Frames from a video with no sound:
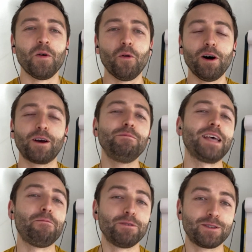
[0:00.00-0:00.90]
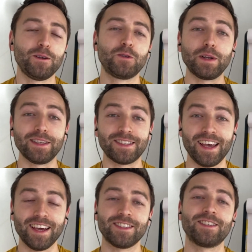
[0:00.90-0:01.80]
Welcome to episode
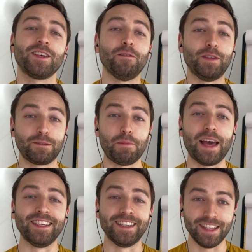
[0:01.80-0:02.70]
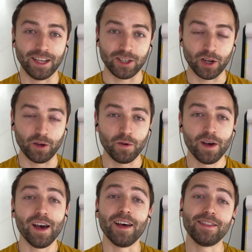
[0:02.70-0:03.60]
26 of the Spen and Nick Show,
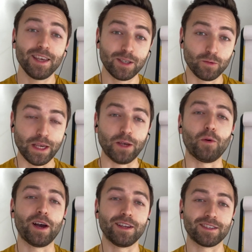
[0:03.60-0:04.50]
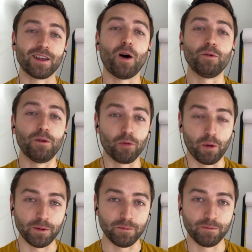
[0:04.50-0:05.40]
and this week we're going to start with a
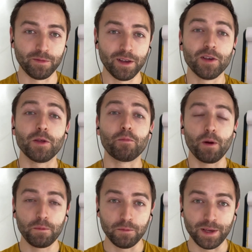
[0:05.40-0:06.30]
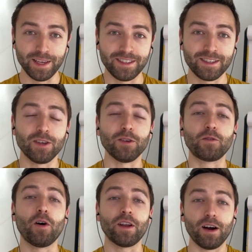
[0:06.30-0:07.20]
problem. The problem is you've
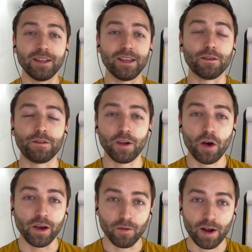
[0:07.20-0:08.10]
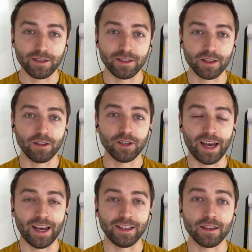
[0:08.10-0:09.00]
got an idea floating around inside your
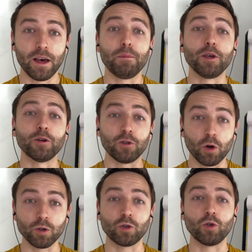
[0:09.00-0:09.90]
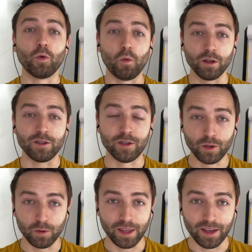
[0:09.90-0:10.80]
head, but you're not sure what to
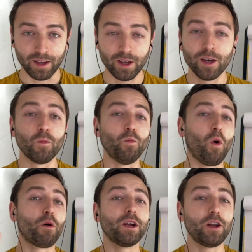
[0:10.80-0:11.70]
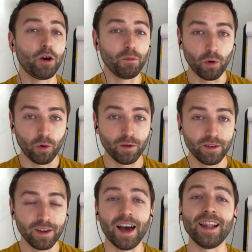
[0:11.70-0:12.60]
do with it. Worry no more
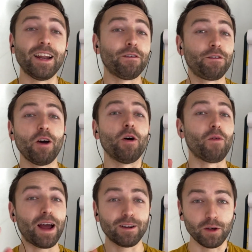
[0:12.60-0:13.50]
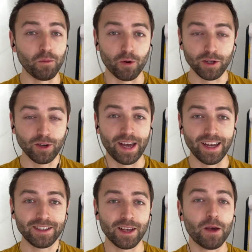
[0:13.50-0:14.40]
and let it float around no more in your
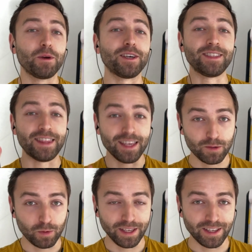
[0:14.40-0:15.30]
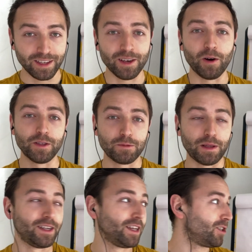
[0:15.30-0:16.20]
head, because this week on the Spen
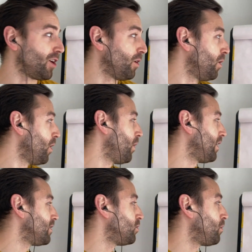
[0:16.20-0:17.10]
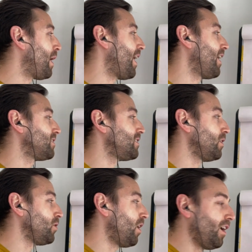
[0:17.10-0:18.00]
and Nick Show we're going to talk about how to
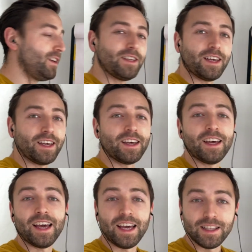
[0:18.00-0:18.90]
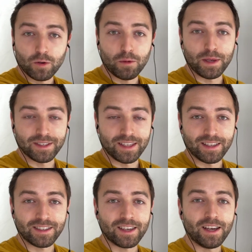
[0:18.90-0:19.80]
turn your idea into a
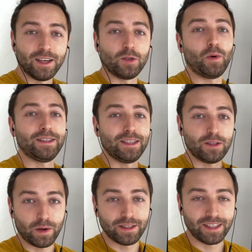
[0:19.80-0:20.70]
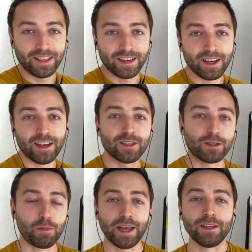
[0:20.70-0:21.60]
business in 2020. So
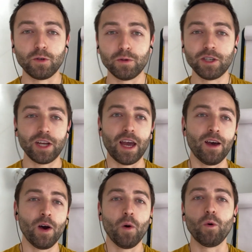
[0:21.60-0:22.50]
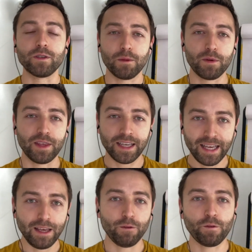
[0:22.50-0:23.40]
Spen, do you want to share what some of the
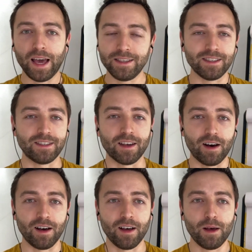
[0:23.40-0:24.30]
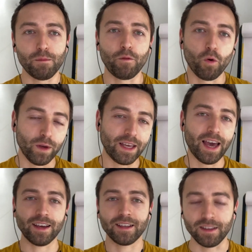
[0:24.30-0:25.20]
key phases are before we
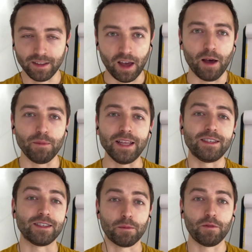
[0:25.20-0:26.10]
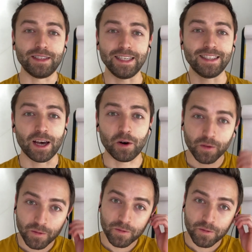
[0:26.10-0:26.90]
get into some of the detail?